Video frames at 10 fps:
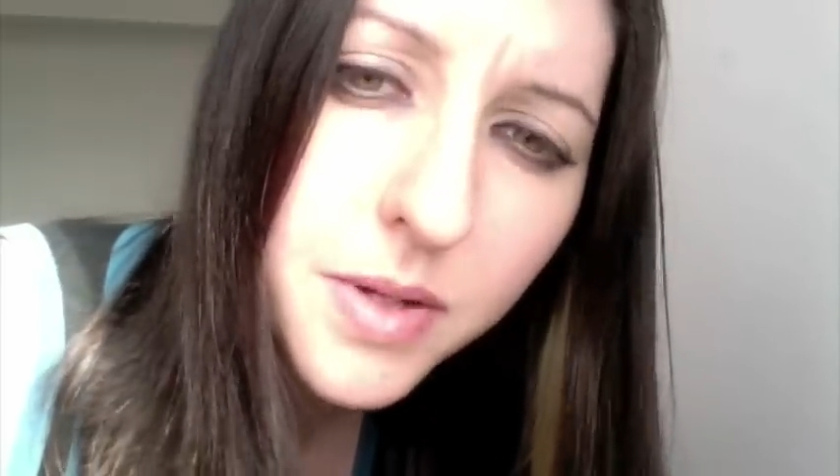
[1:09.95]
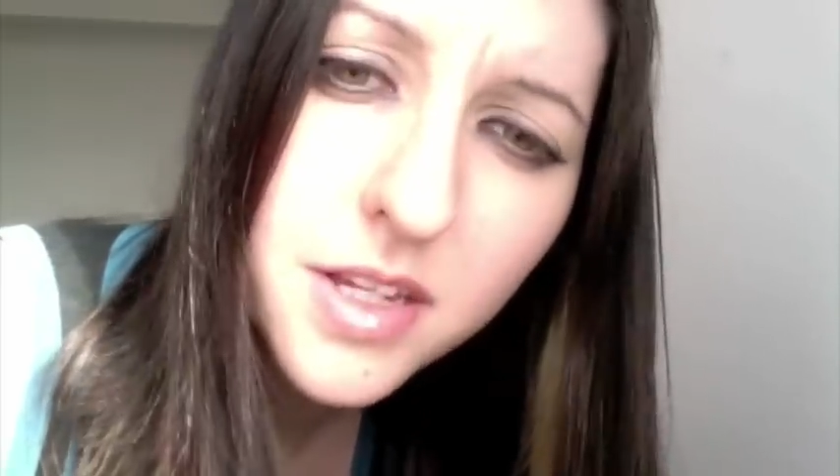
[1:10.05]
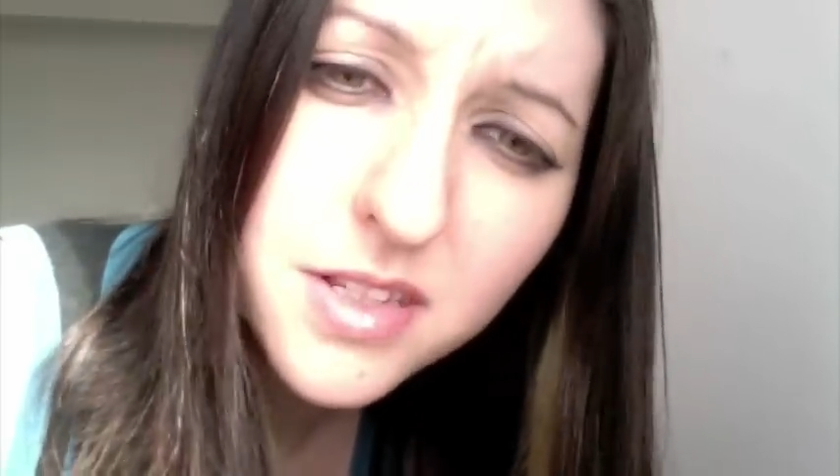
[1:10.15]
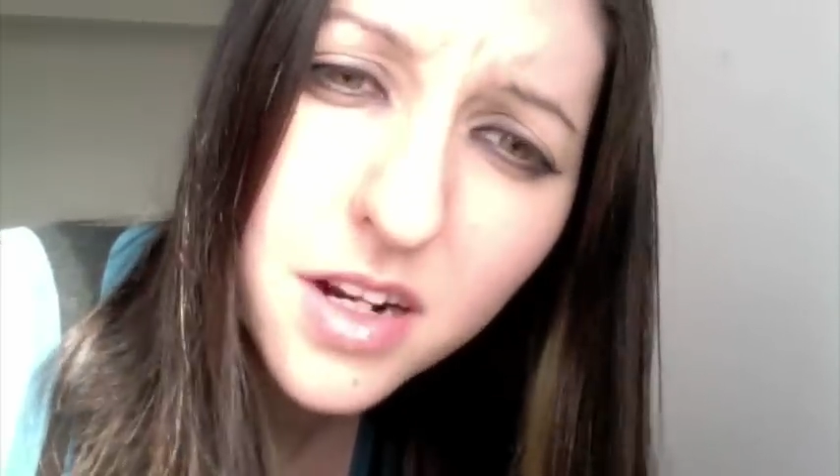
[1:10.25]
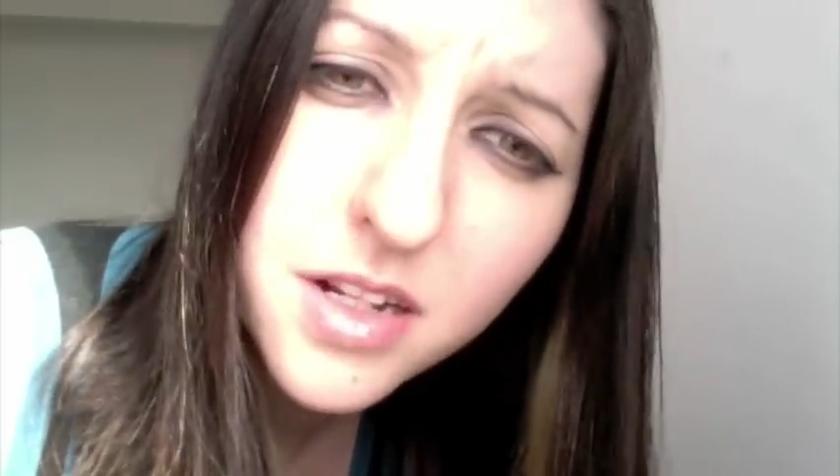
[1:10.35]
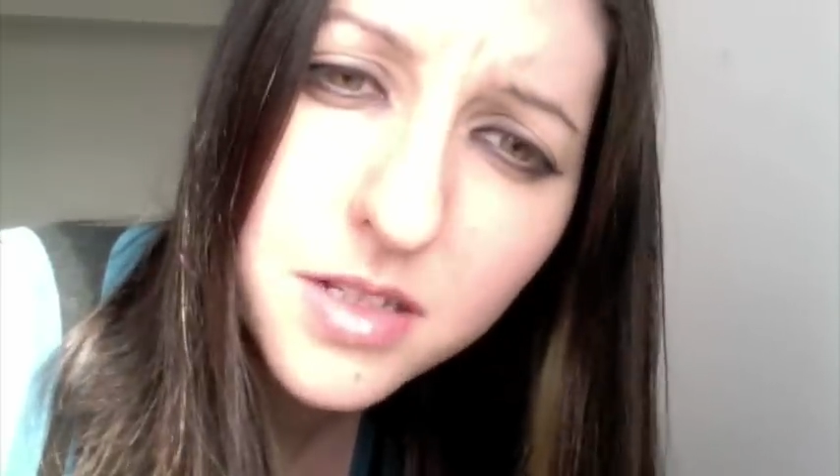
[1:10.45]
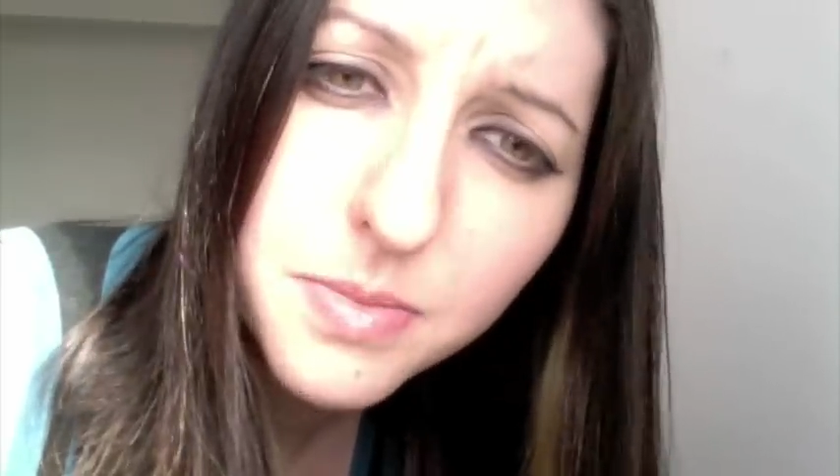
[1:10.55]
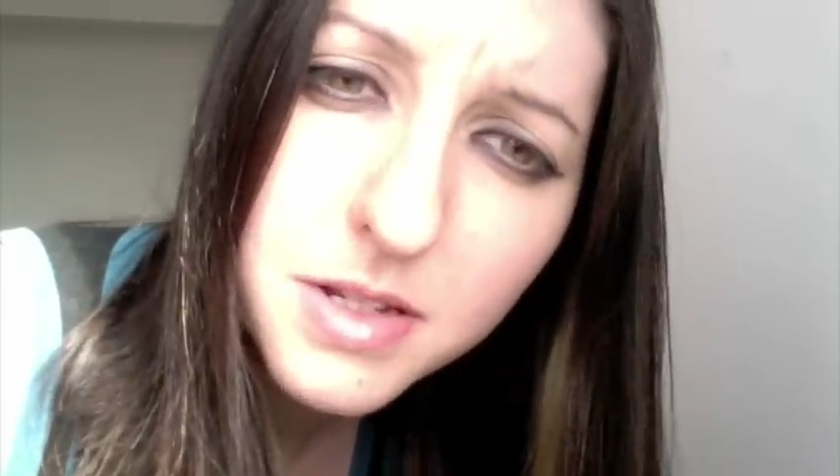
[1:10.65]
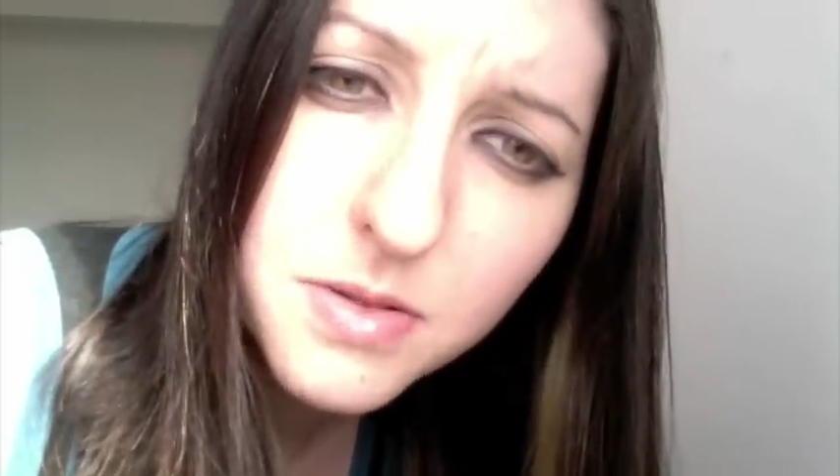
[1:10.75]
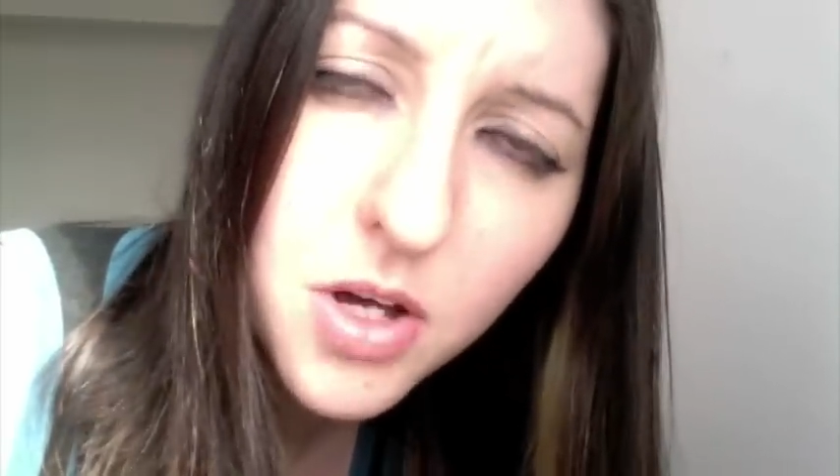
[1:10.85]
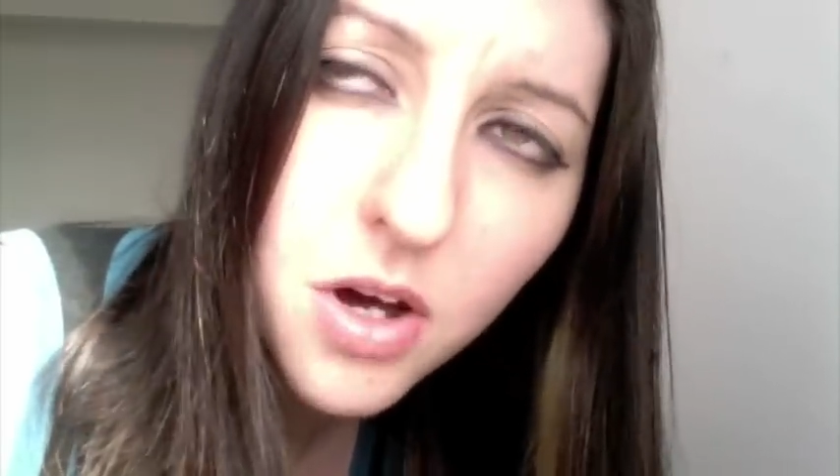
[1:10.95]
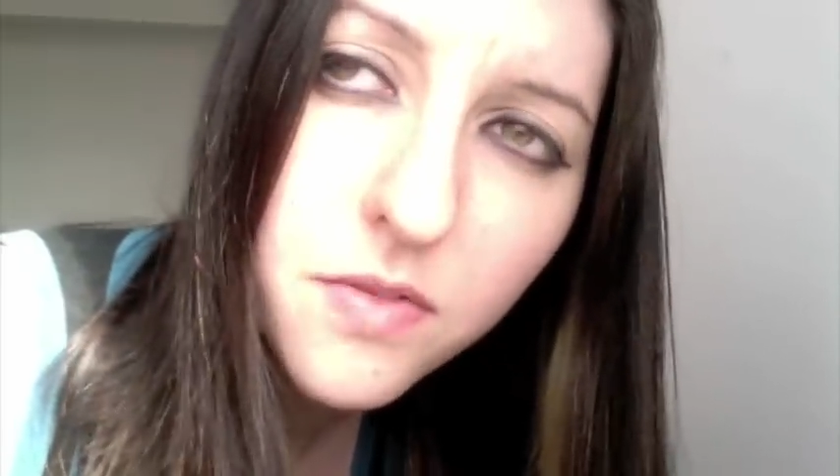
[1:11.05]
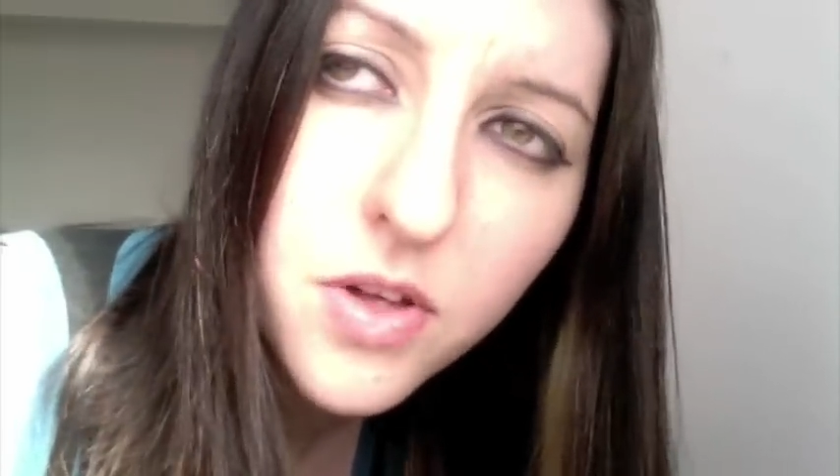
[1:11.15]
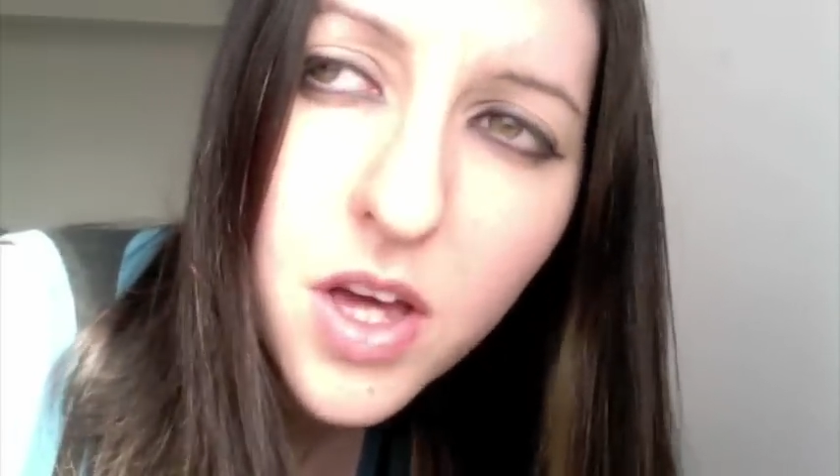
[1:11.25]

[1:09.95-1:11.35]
but they're starting to piss me off.